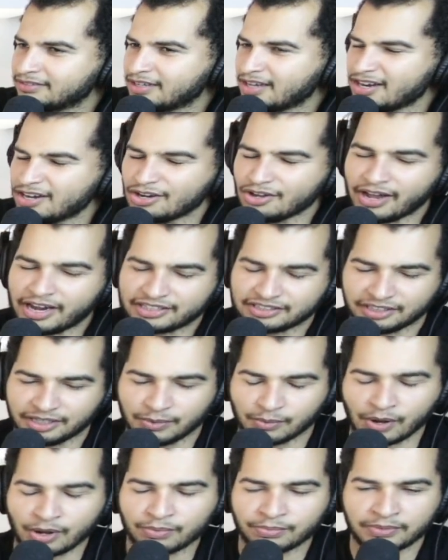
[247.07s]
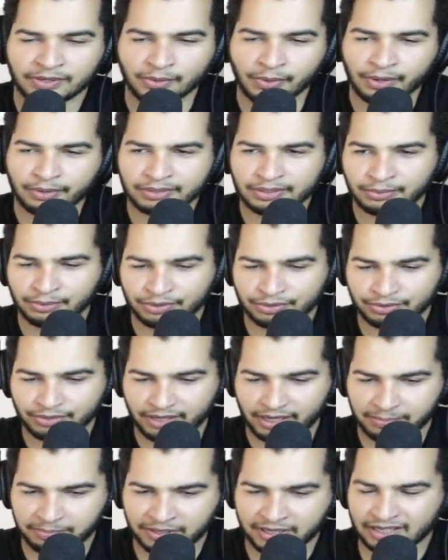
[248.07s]
No, actually, it won't. It won't do
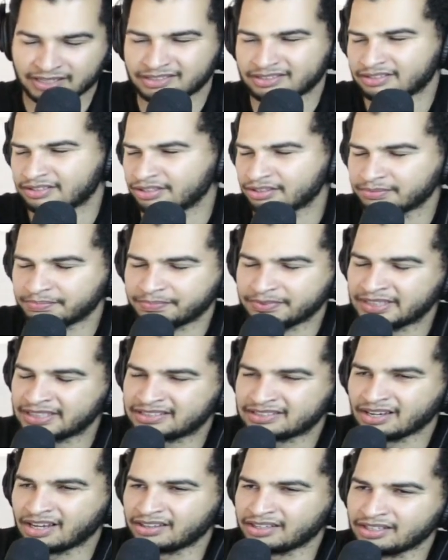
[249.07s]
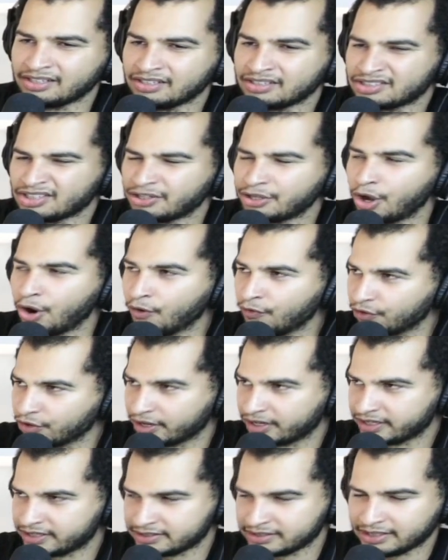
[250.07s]
that because it's on the
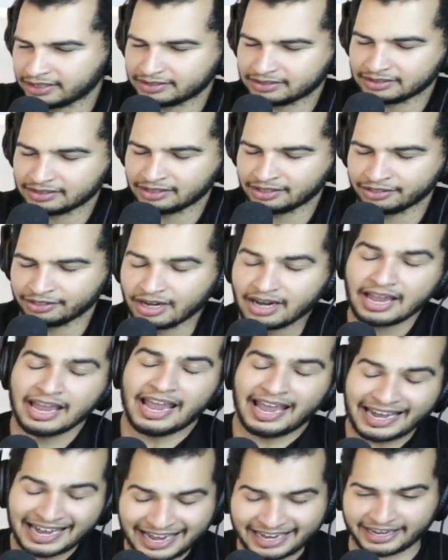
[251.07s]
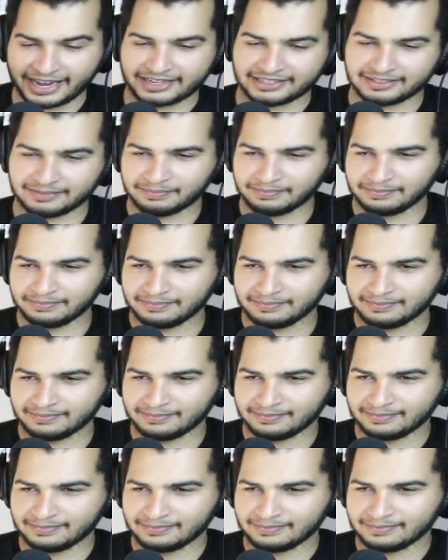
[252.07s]
overrun. It's not under. In any case,
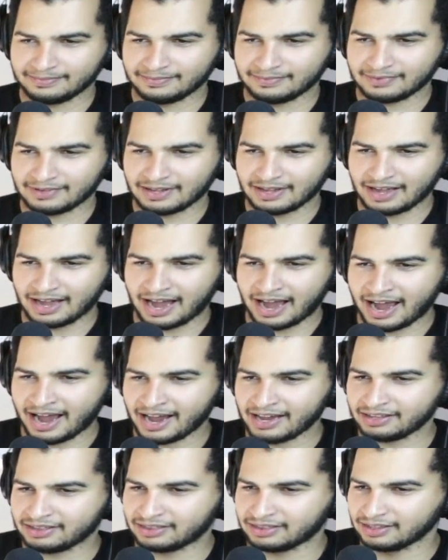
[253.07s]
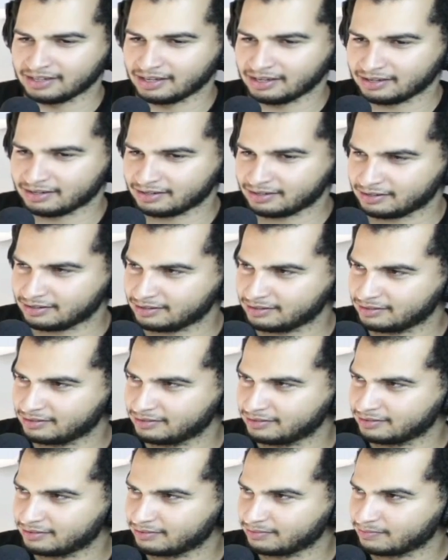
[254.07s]
I think
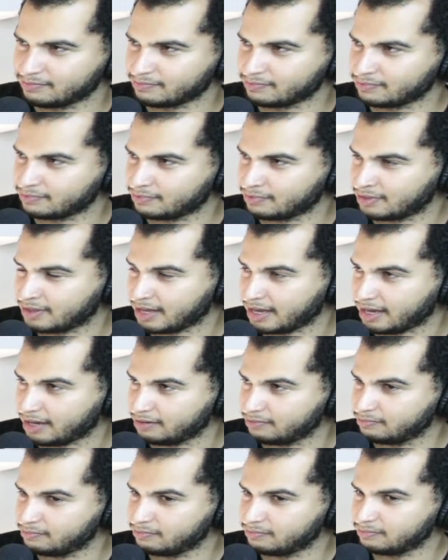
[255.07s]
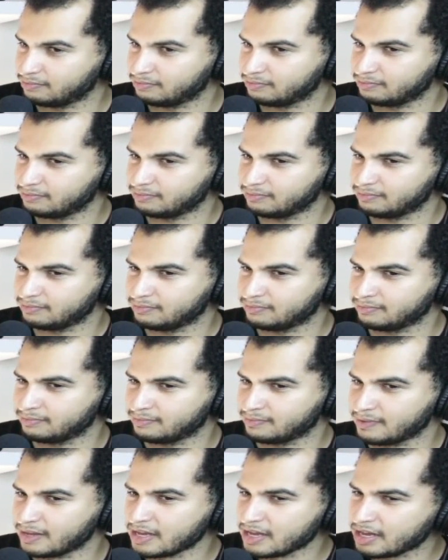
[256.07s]
that
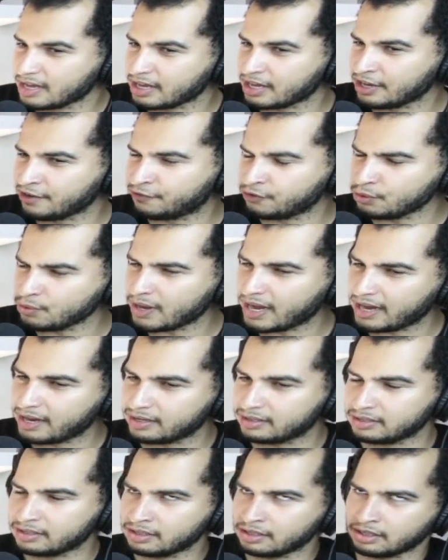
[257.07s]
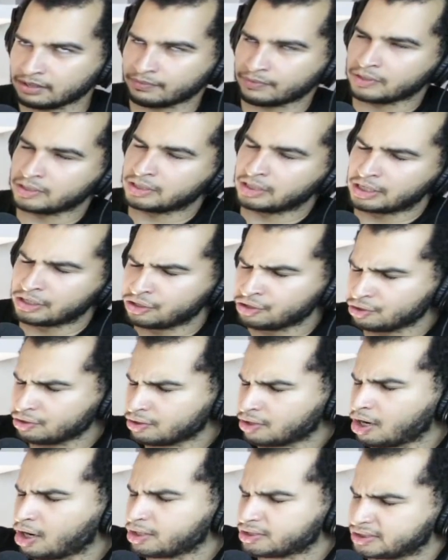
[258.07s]
if you had your
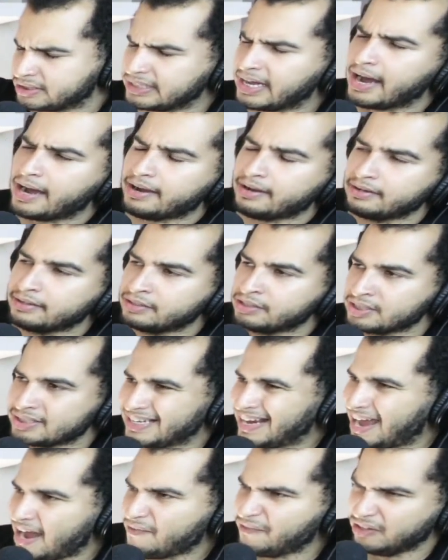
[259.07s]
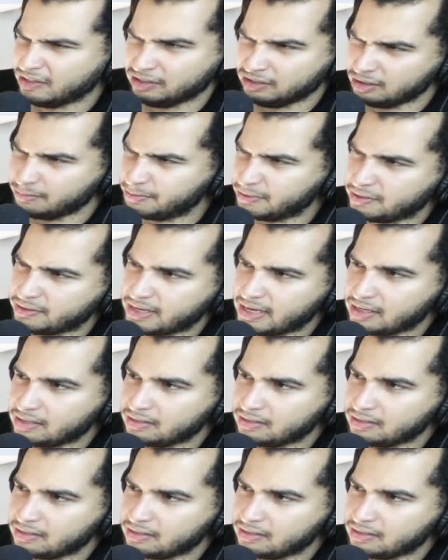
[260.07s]
car stock, does it have a little bit of that?